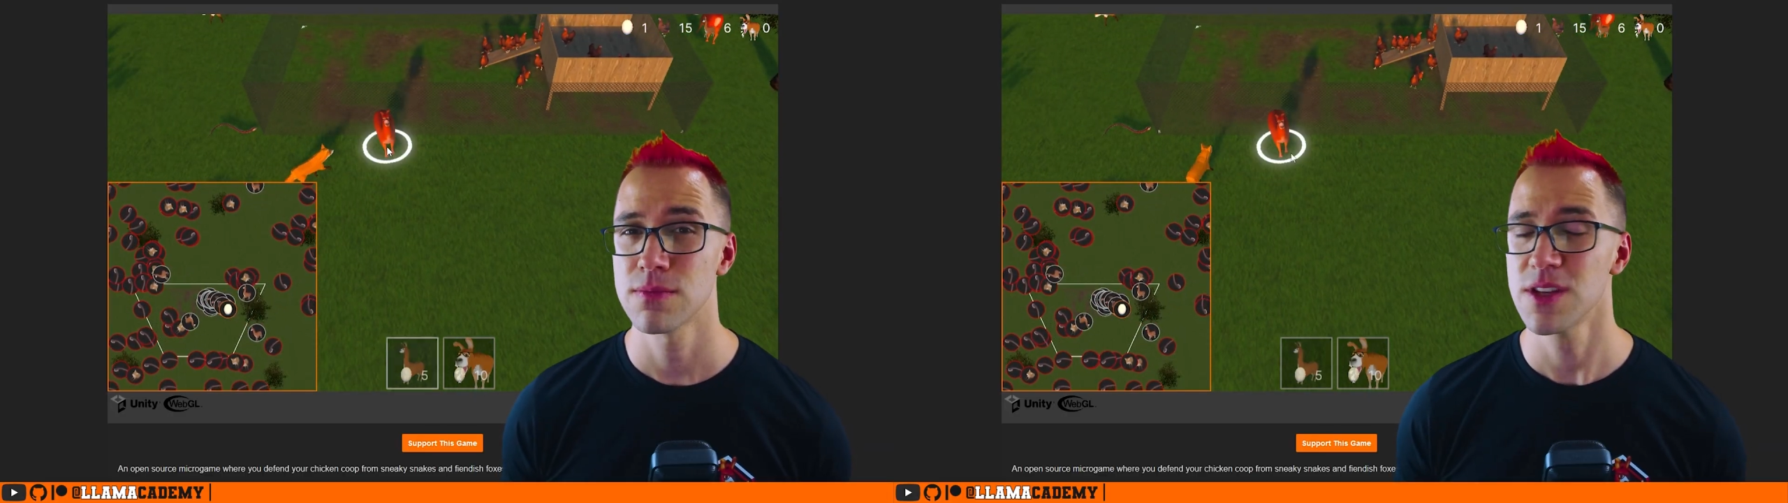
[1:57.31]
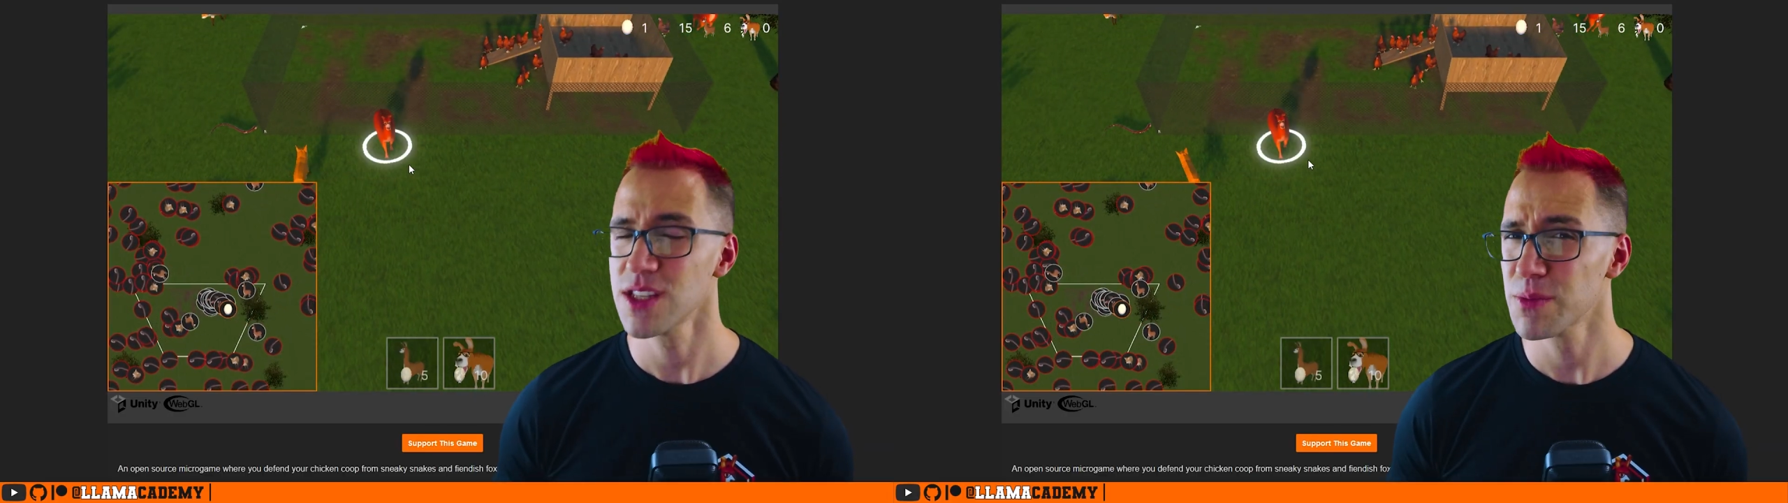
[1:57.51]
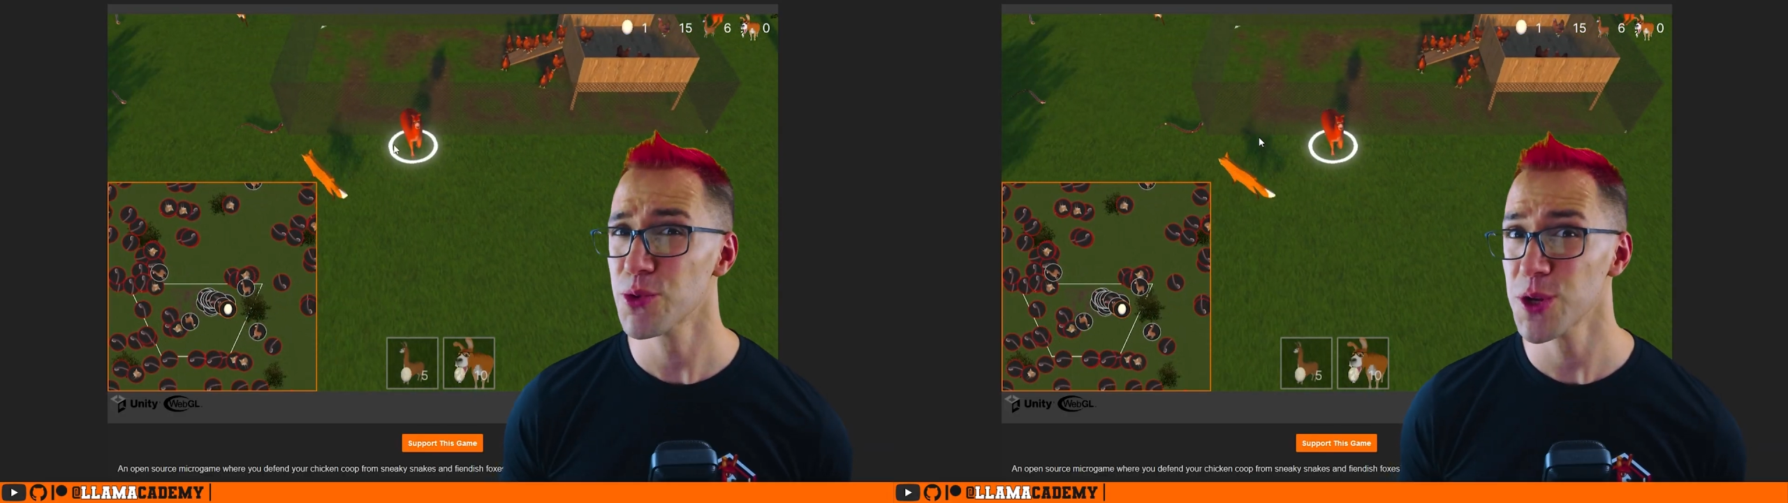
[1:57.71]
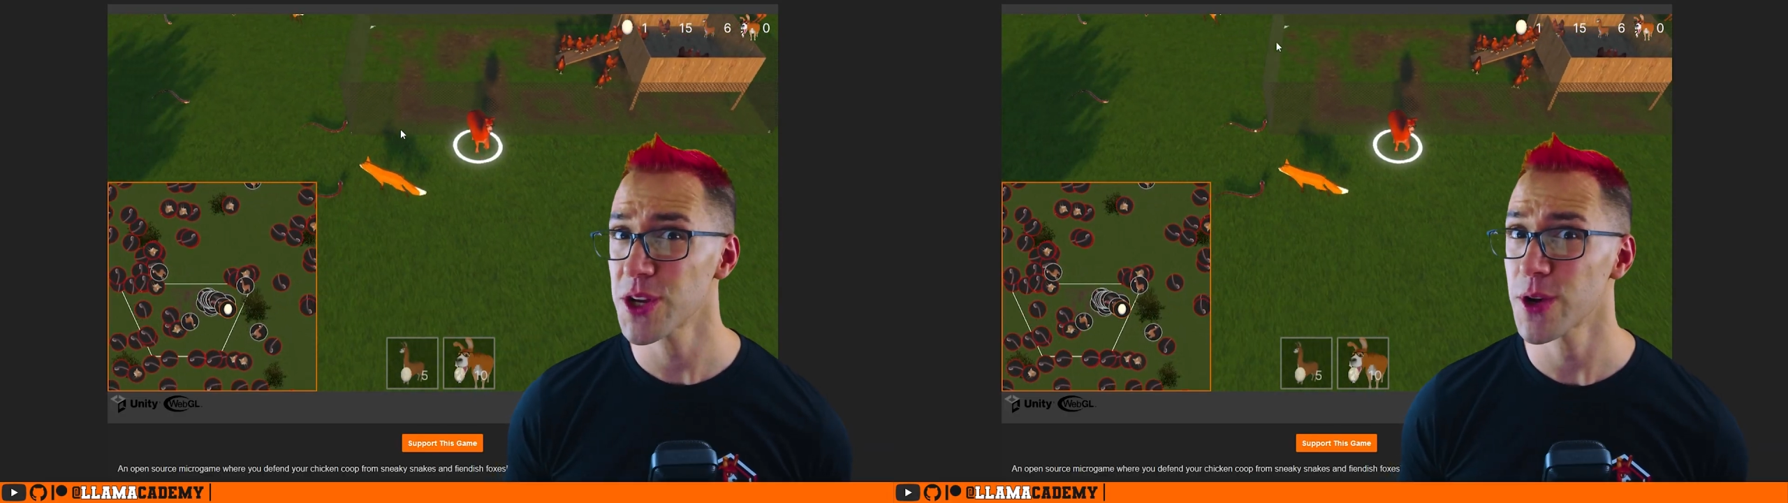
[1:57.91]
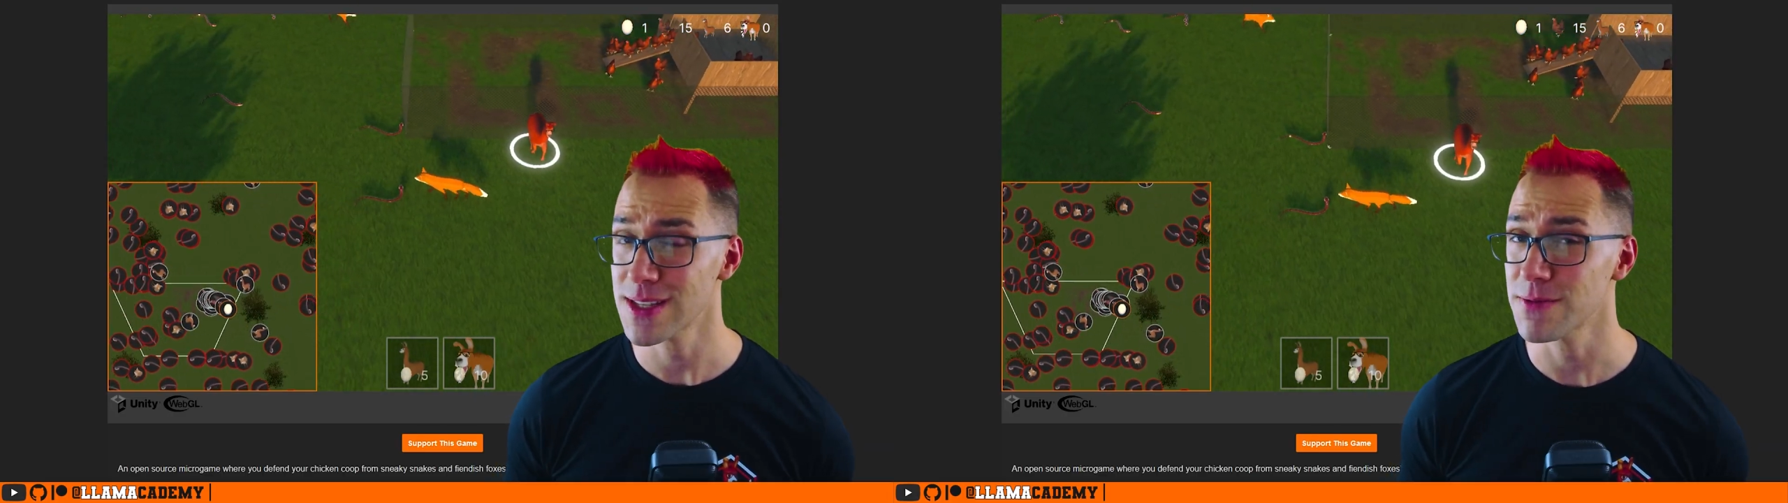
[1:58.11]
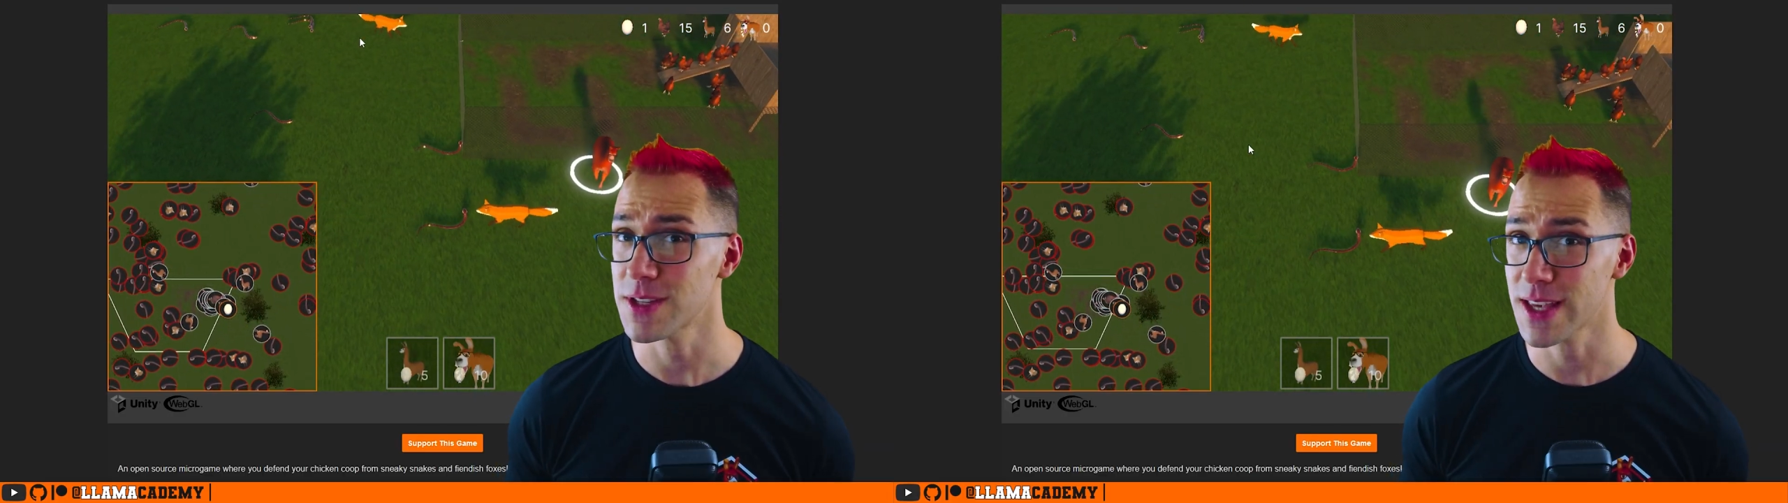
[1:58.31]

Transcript: this is a pretty aggressively